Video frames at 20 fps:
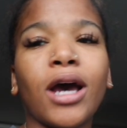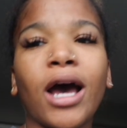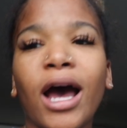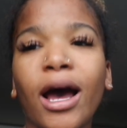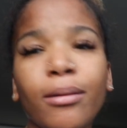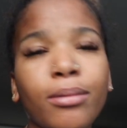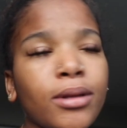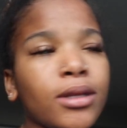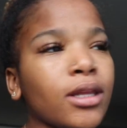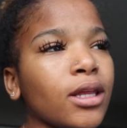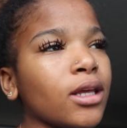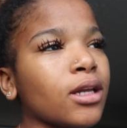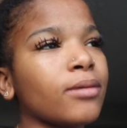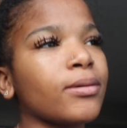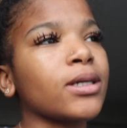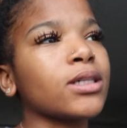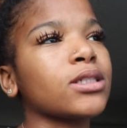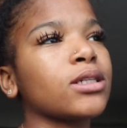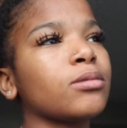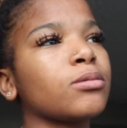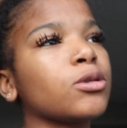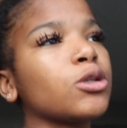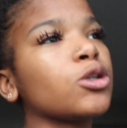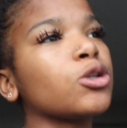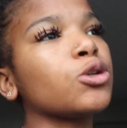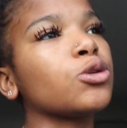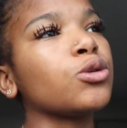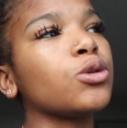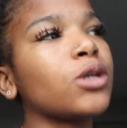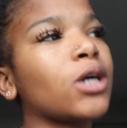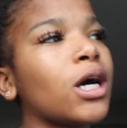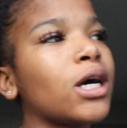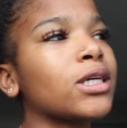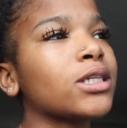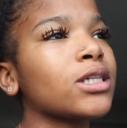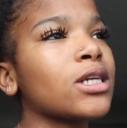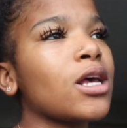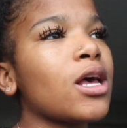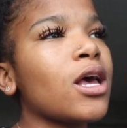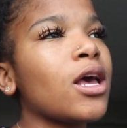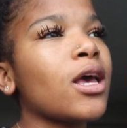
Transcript: I've been thinking about something to do, you guys.